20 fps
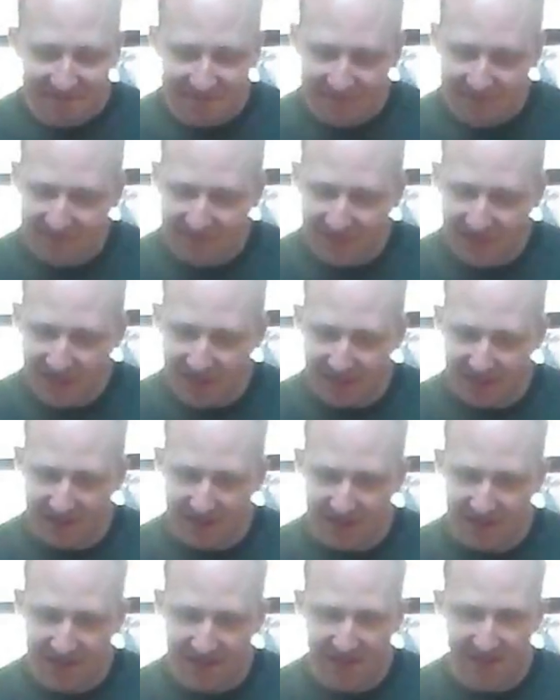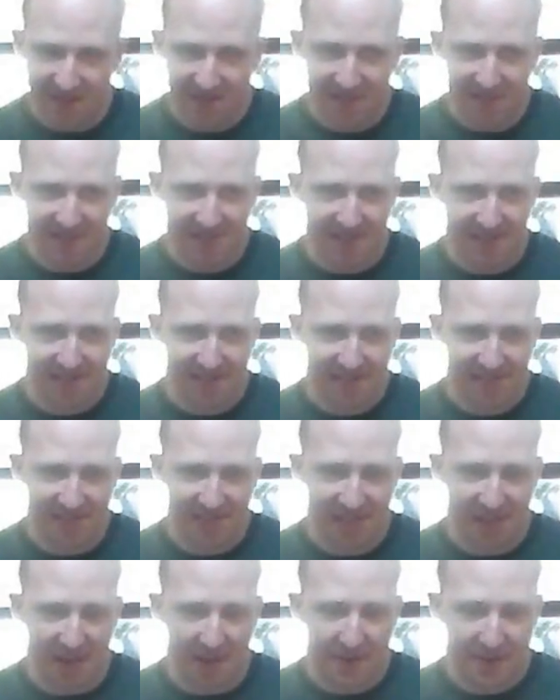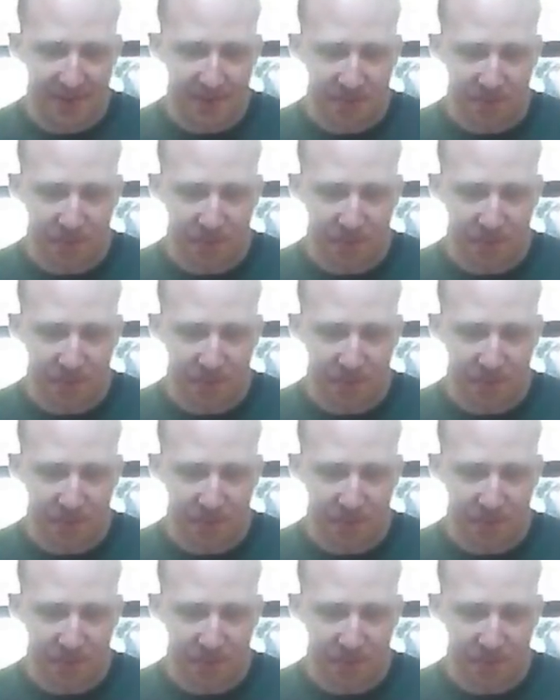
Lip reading: No words are spoken by the person on screen.